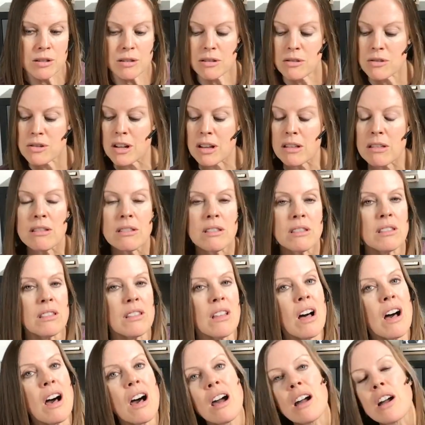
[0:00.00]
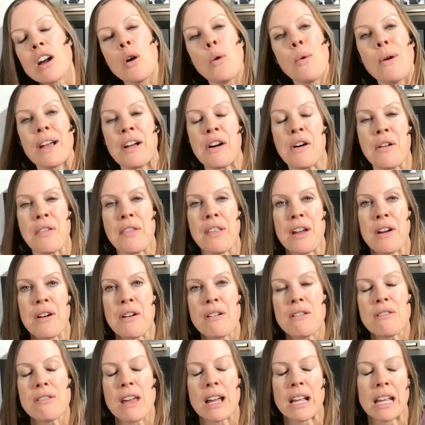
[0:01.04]
so there's a lot going on
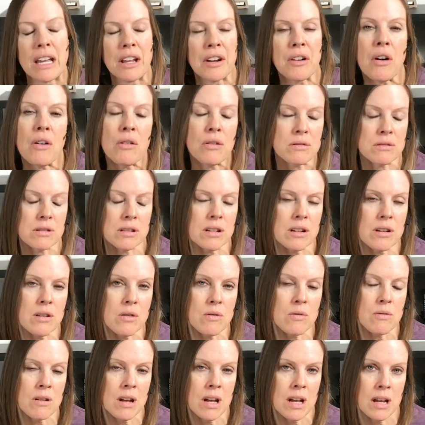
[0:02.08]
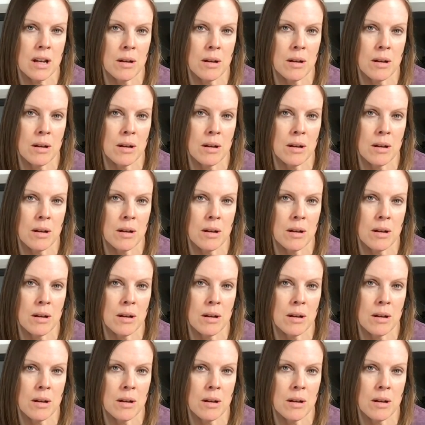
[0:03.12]
there that can also